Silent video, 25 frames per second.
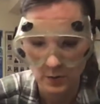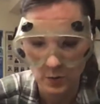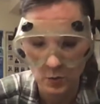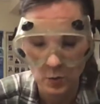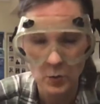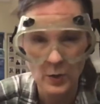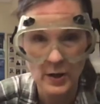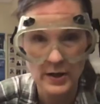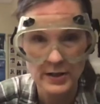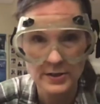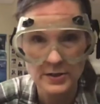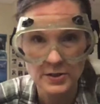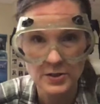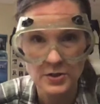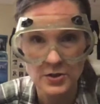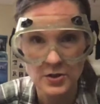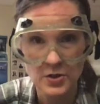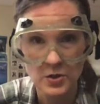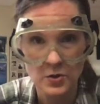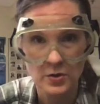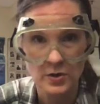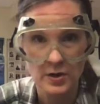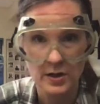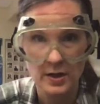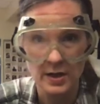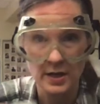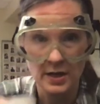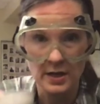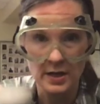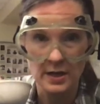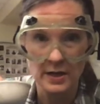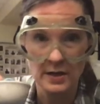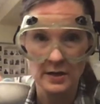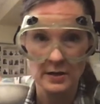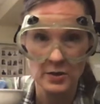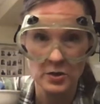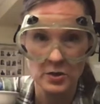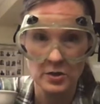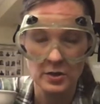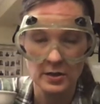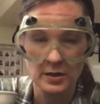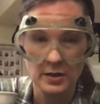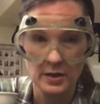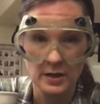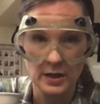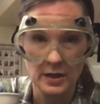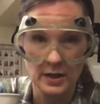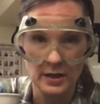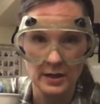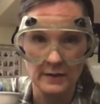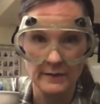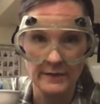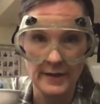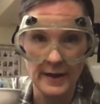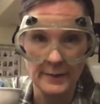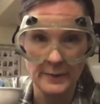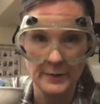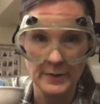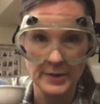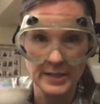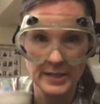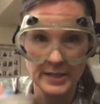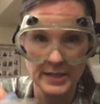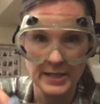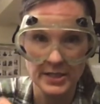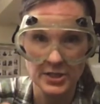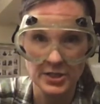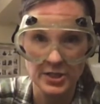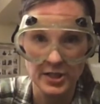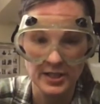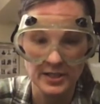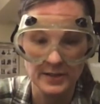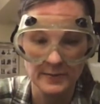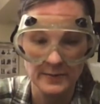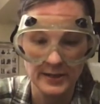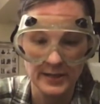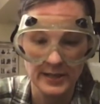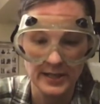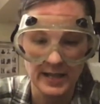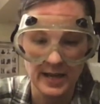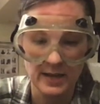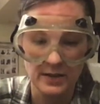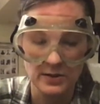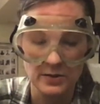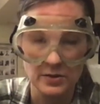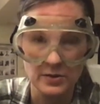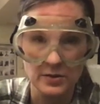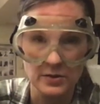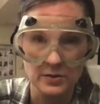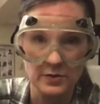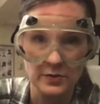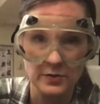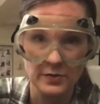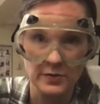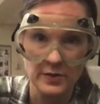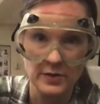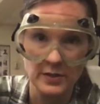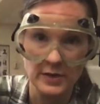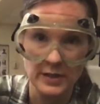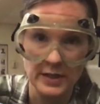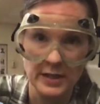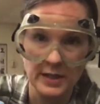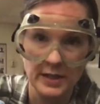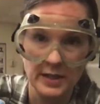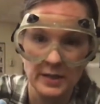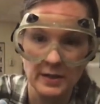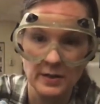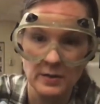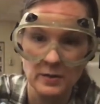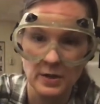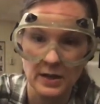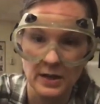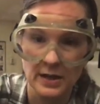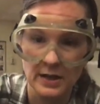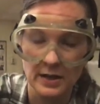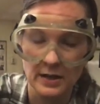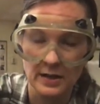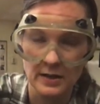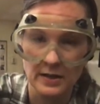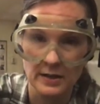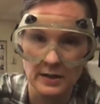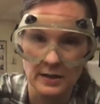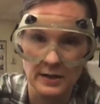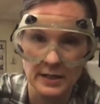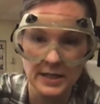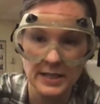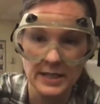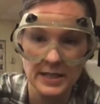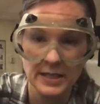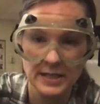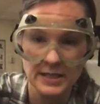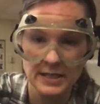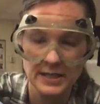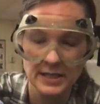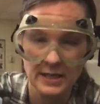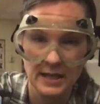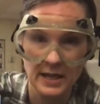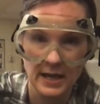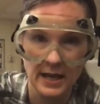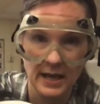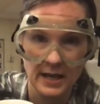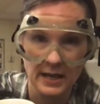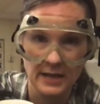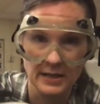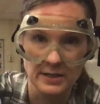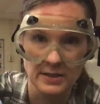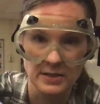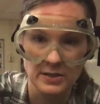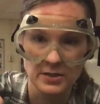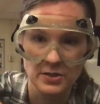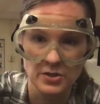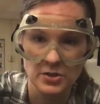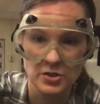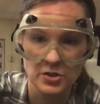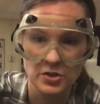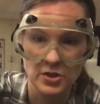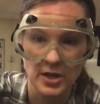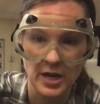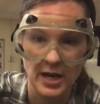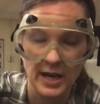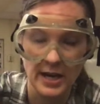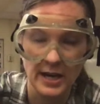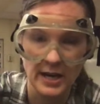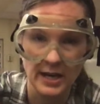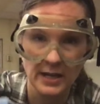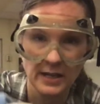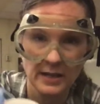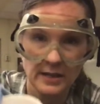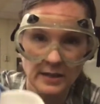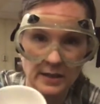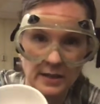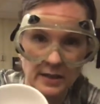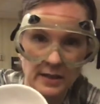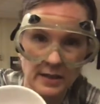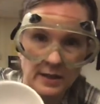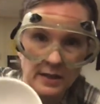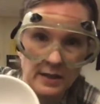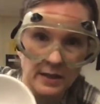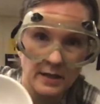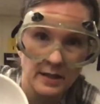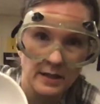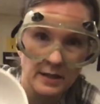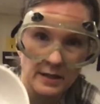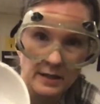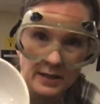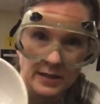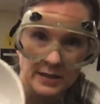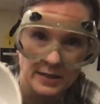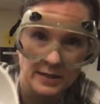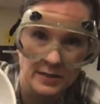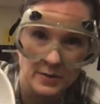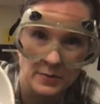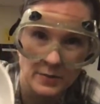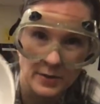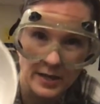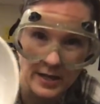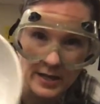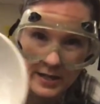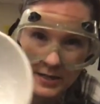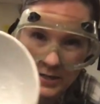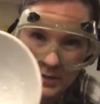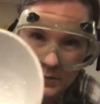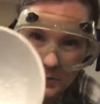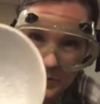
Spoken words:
Once your evaporating dish has been allowed to fully heat and dry, this is what it ends up